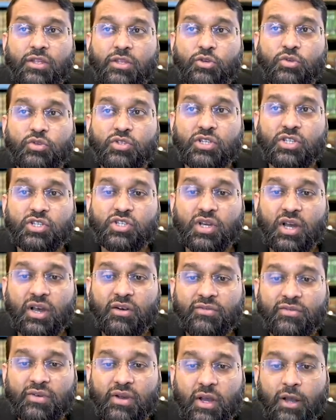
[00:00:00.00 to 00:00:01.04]
the usage
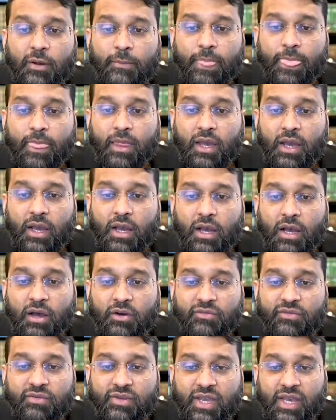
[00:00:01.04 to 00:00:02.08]
of, um, uh,
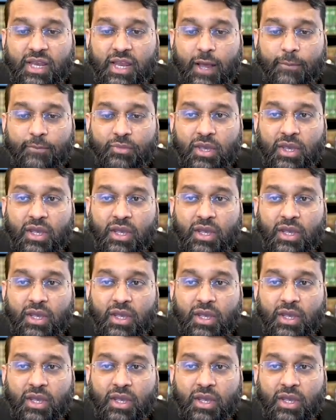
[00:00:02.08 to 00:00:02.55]
of Kalam.